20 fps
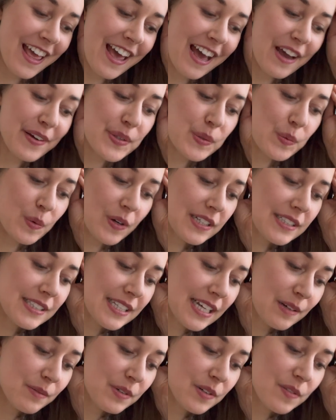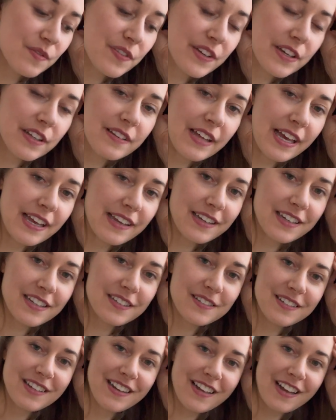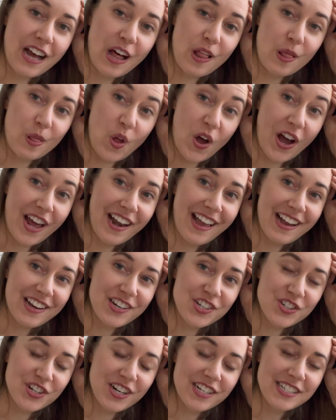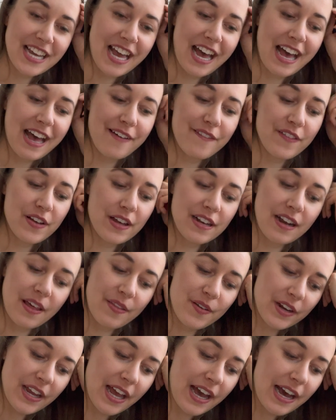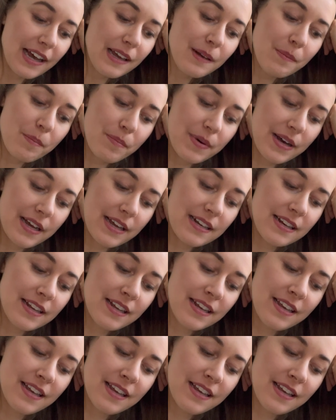I was worried that it would feel like a lot extra to have another cat, but